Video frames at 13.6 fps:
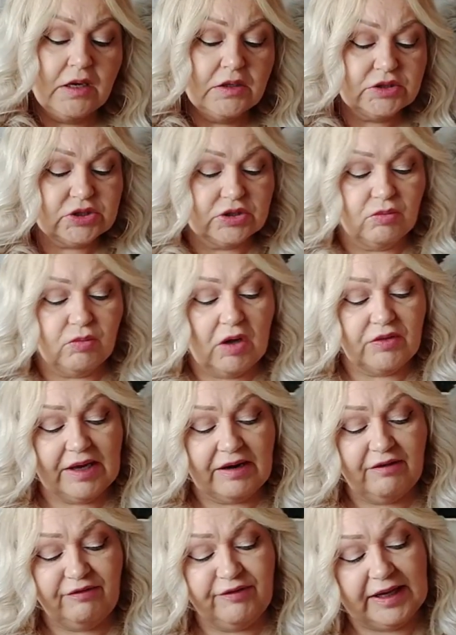So the one that I
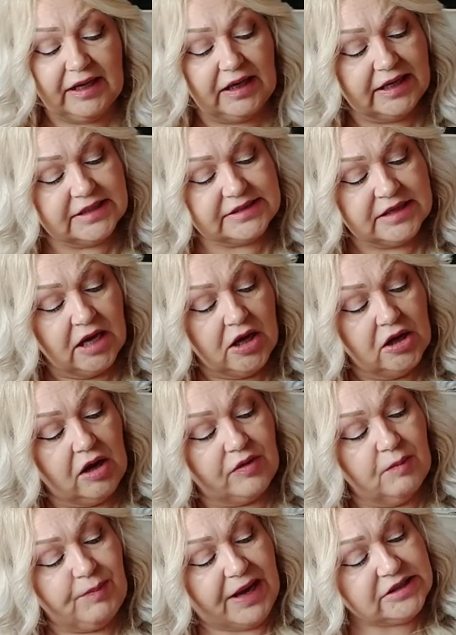feel is got the
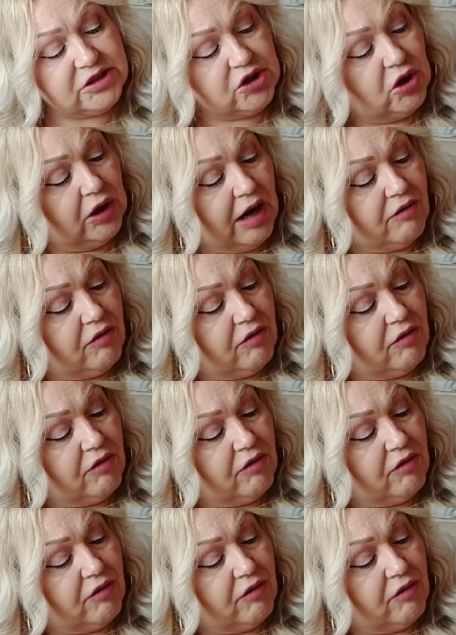best colour